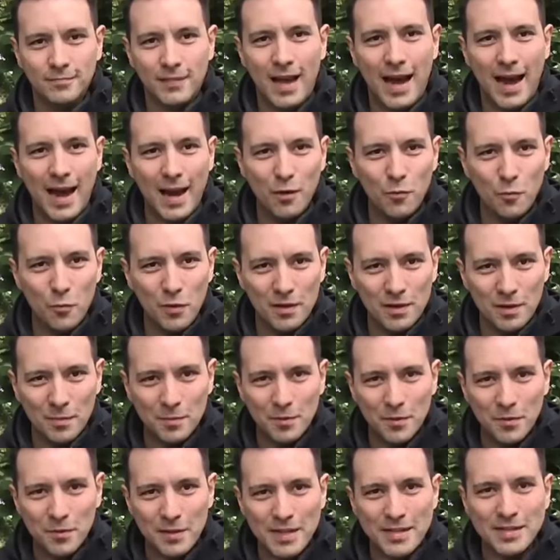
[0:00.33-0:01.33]
Hi and welcome
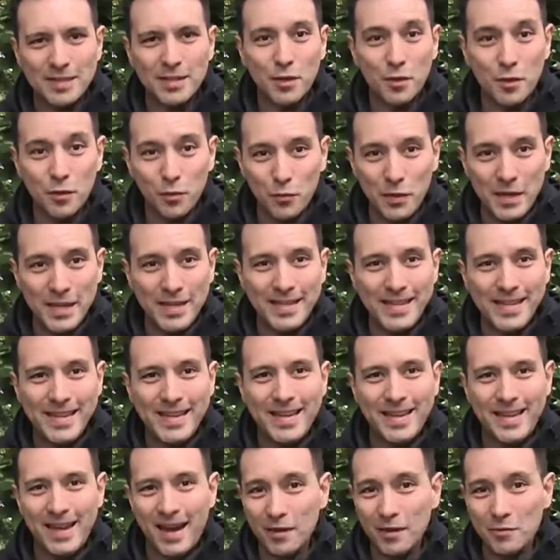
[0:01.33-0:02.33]
to this three D one